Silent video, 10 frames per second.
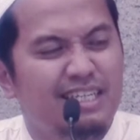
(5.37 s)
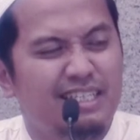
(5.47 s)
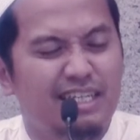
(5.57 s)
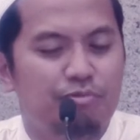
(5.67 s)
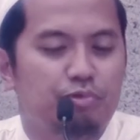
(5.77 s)

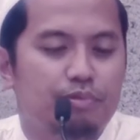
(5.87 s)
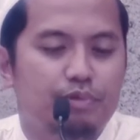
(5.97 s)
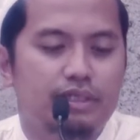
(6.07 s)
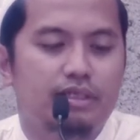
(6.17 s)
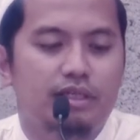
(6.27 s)
that will
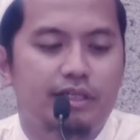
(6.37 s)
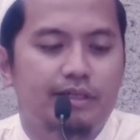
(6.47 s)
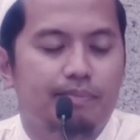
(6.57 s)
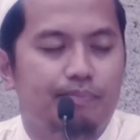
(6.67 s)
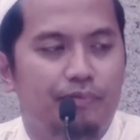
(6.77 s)
be
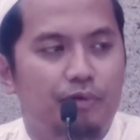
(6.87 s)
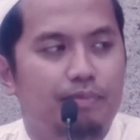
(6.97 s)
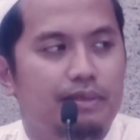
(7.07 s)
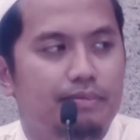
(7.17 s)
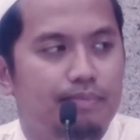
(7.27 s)

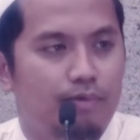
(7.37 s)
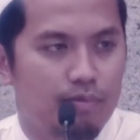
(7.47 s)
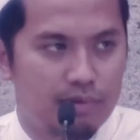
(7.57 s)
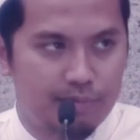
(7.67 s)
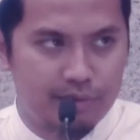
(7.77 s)

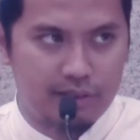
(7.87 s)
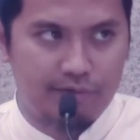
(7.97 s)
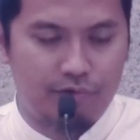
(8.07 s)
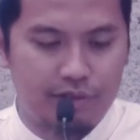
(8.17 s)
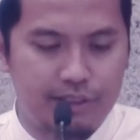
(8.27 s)
problematic
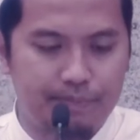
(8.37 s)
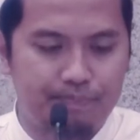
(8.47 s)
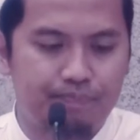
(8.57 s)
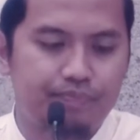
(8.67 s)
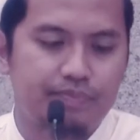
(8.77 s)
for
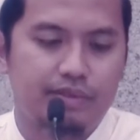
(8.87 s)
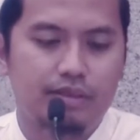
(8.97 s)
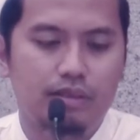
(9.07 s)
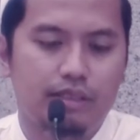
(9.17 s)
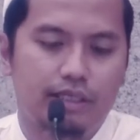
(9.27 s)
him
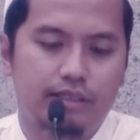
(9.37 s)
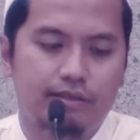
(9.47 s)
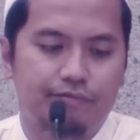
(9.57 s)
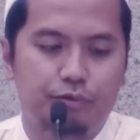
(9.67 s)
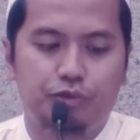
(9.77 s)
in the
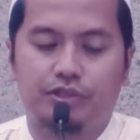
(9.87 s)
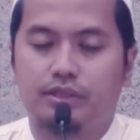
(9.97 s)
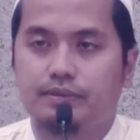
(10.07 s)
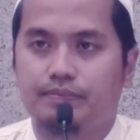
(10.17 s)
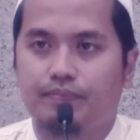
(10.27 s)
future.
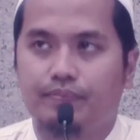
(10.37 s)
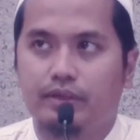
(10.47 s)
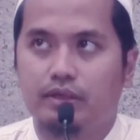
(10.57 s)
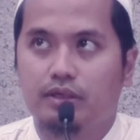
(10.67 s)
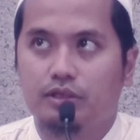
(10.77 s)

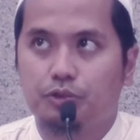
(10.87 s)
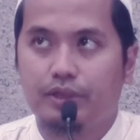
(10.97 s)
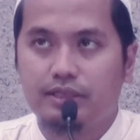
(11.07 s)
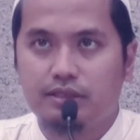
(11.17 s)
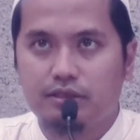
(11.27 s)
So
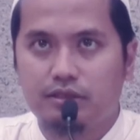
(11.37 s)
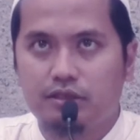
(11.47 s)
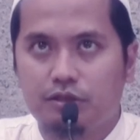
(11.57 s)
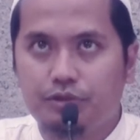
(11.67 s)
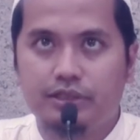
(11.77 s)
as
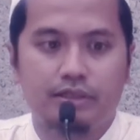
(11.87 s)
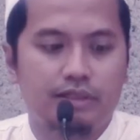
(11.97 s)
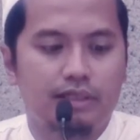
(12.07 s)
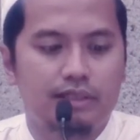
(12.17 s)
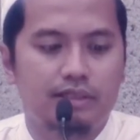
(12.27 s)
we said
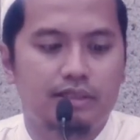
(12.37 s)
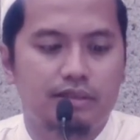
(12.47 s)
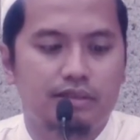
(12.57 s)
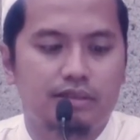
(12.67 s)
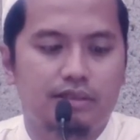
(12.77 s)
earlier,
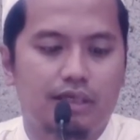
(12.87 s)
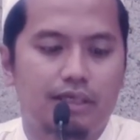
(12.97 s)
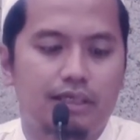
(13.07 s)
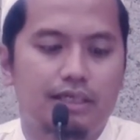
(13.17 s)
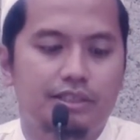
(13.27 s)
a
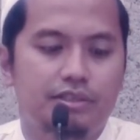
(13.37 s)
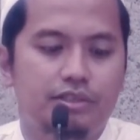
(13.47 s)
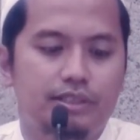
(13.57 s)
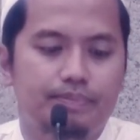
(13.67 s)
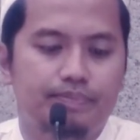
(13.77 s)

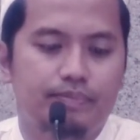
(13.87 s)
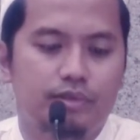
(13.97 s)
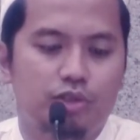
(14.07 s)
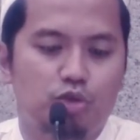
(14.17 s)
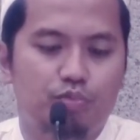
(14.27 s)
relationship
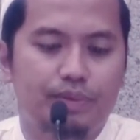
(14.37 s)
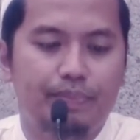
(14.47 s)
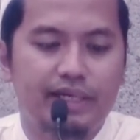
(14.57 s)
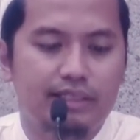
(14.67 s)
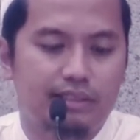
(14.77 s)
should be
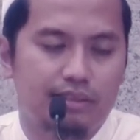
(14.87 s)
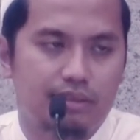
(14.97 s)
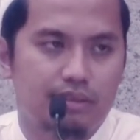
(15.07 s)
based,